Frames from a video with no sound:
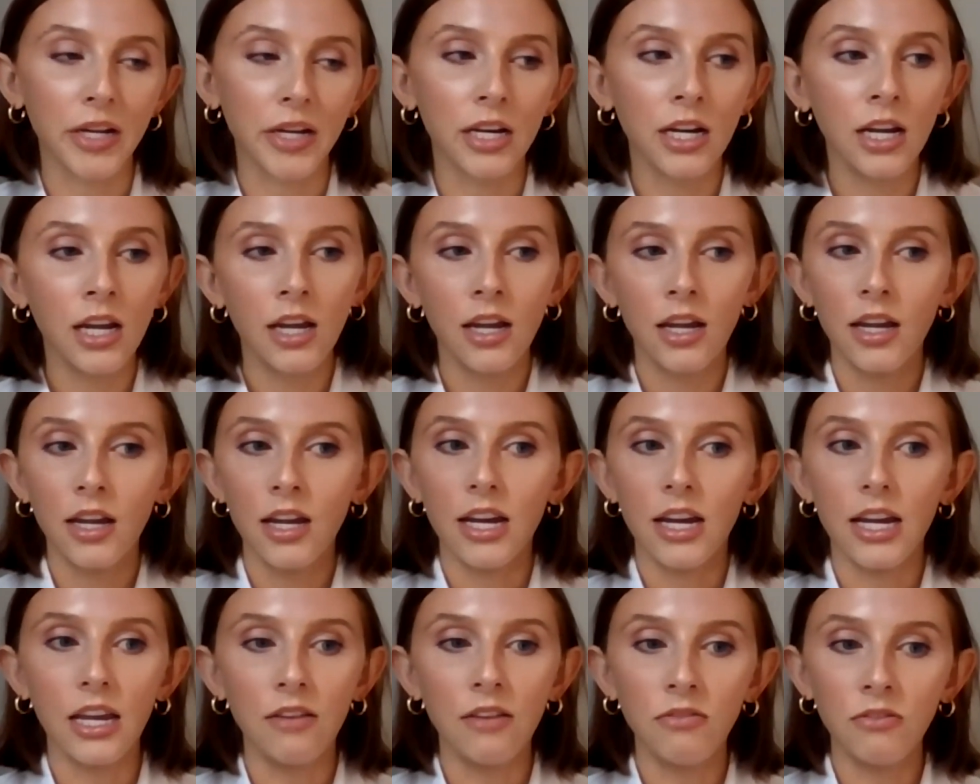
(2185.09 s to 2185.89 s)
But
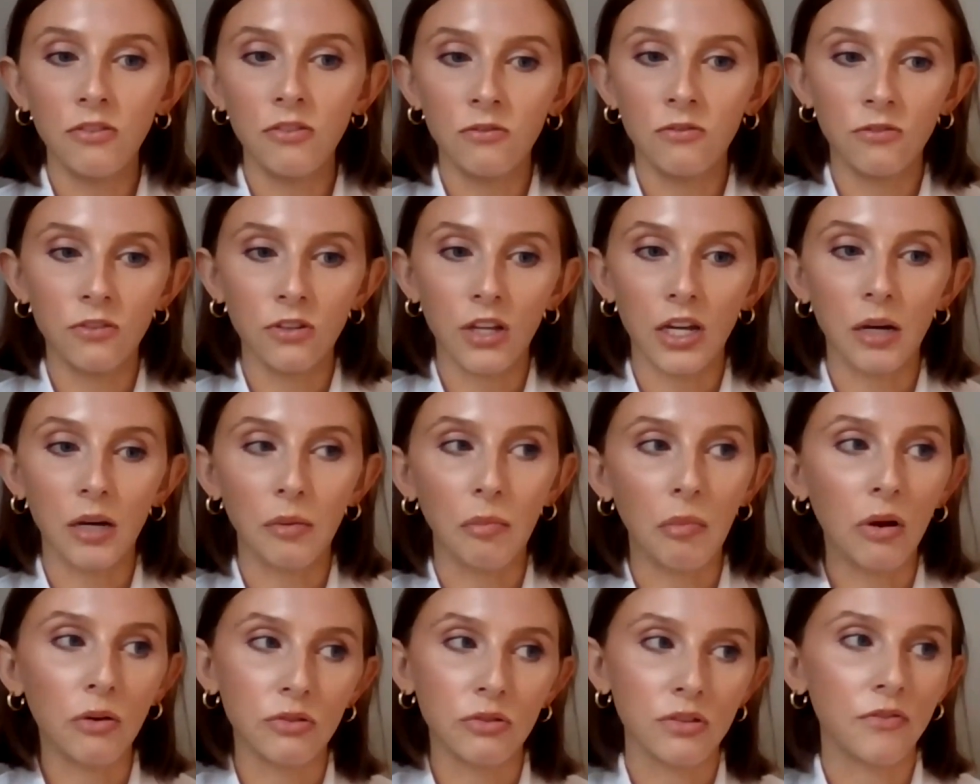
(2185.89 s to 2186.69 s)
even for
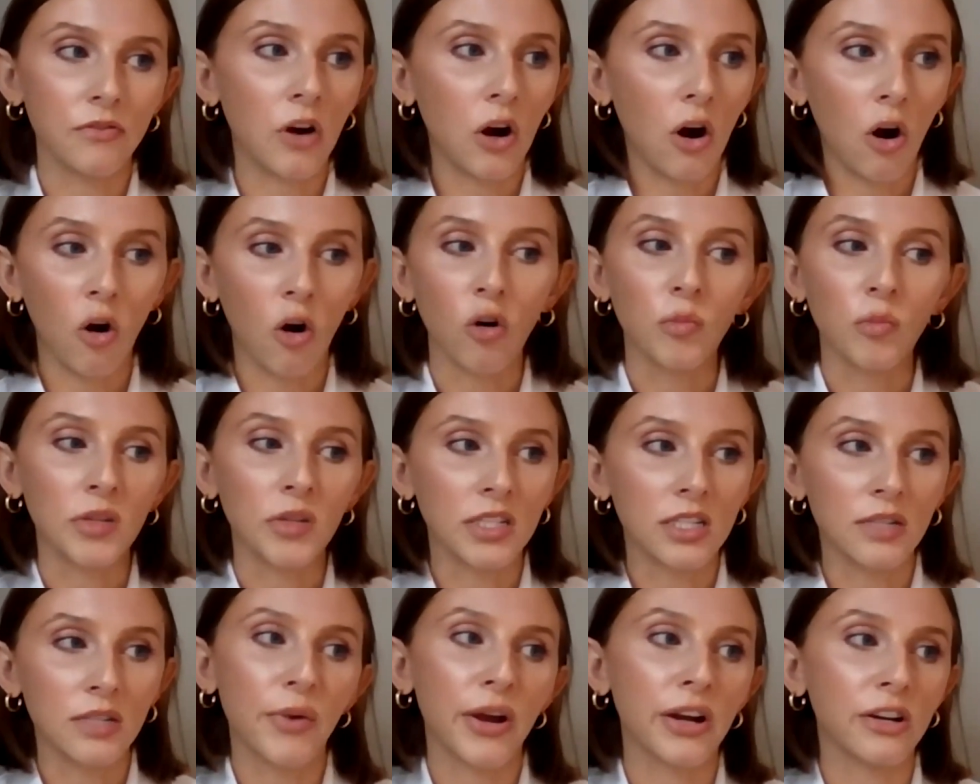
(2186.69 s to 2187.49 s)
like most of our
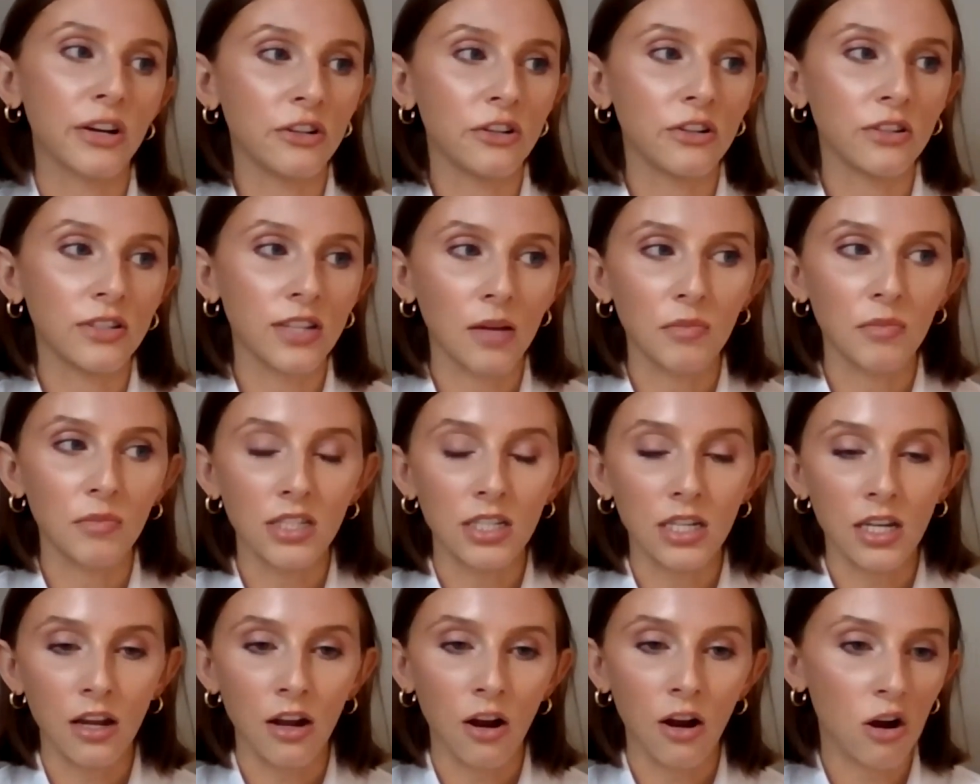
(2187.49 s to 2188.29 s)
home inspectors, I'm
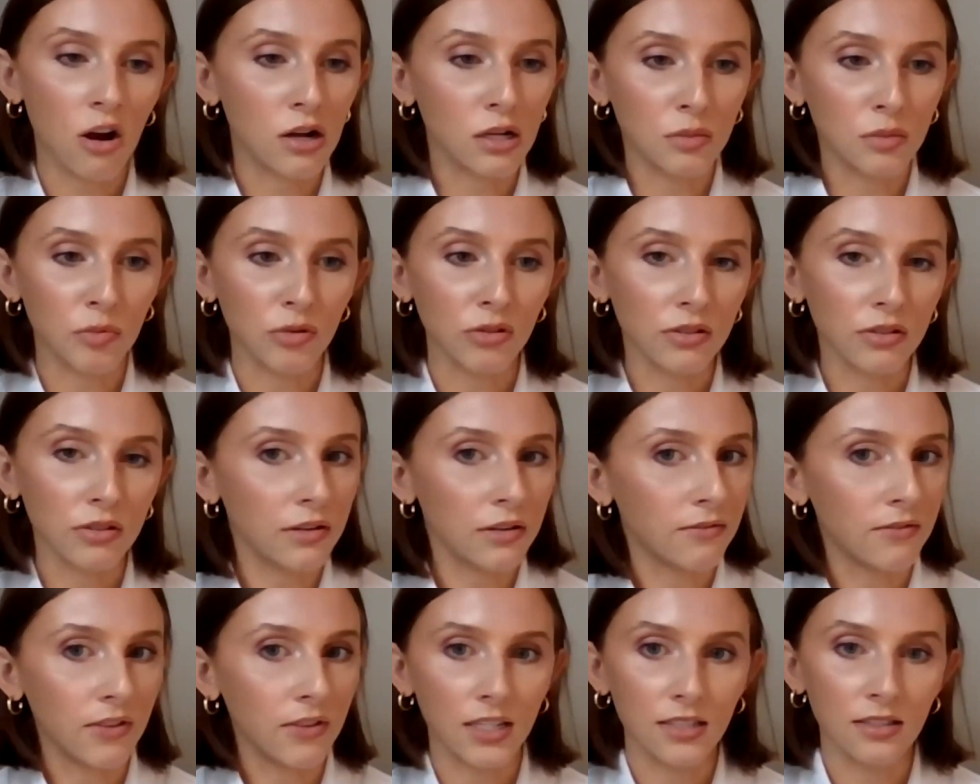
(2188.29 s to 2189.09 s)
seeing a cost per
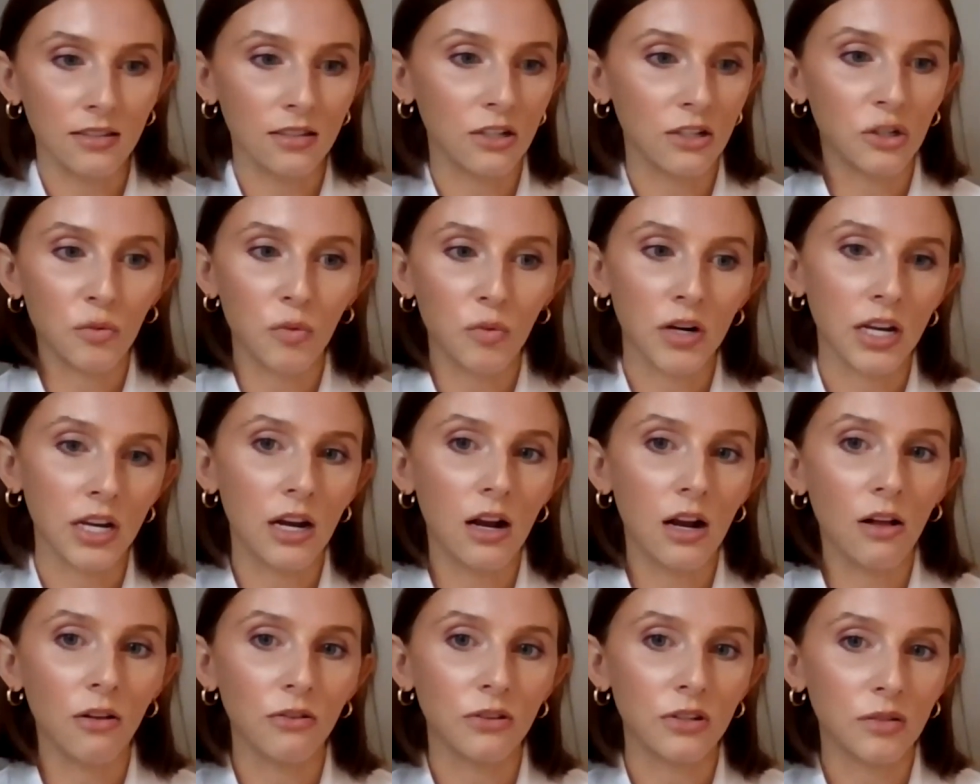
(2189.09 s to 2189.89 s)
lead of less than
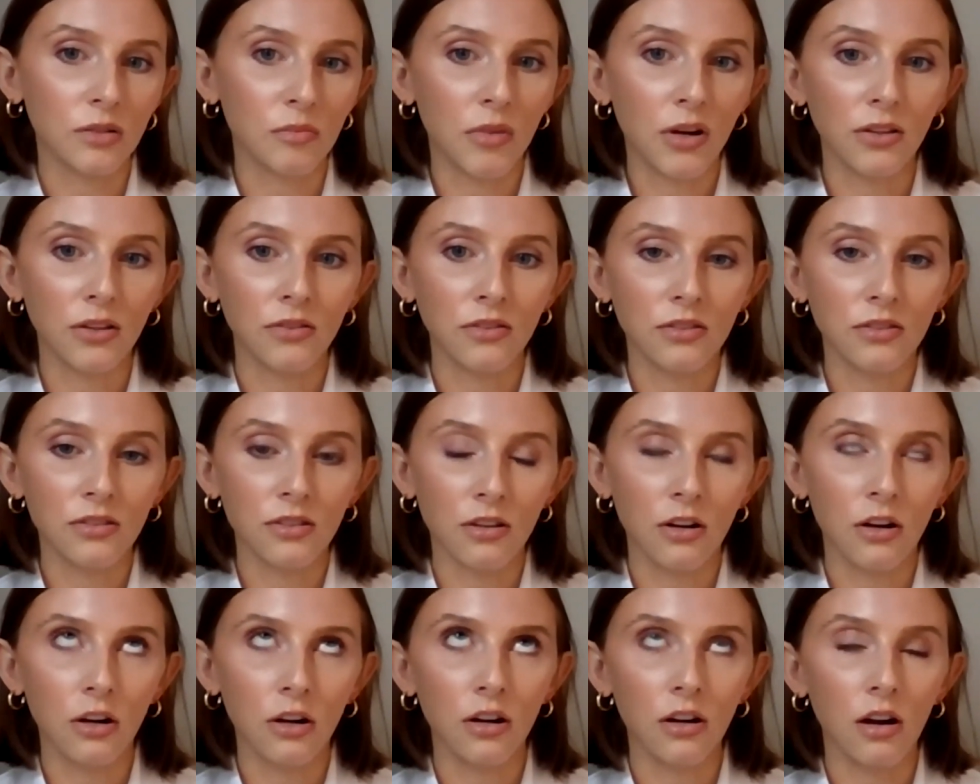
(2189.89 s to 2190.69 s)
$20 a
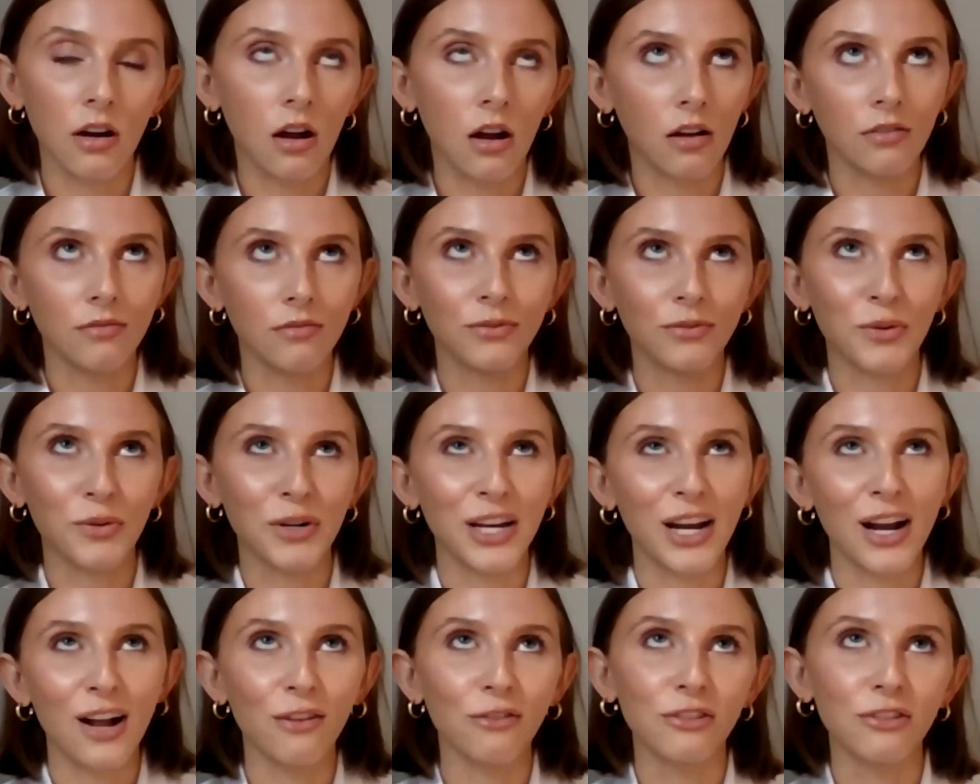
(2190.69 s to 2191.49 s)
month, or
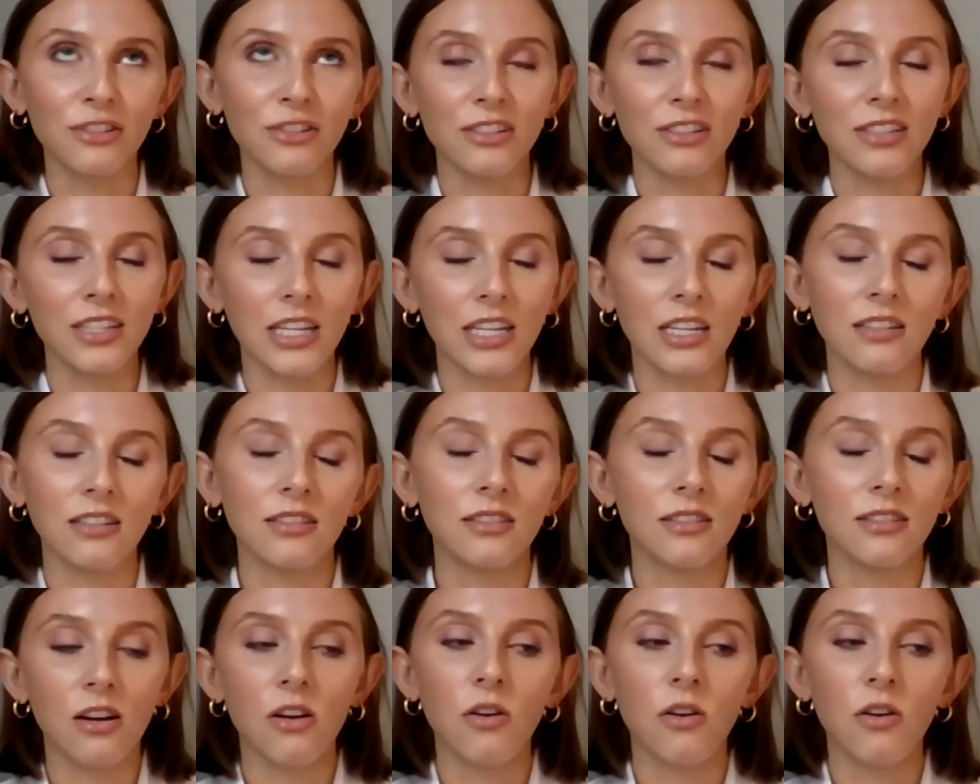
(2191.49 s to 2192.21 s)
$20 a lead.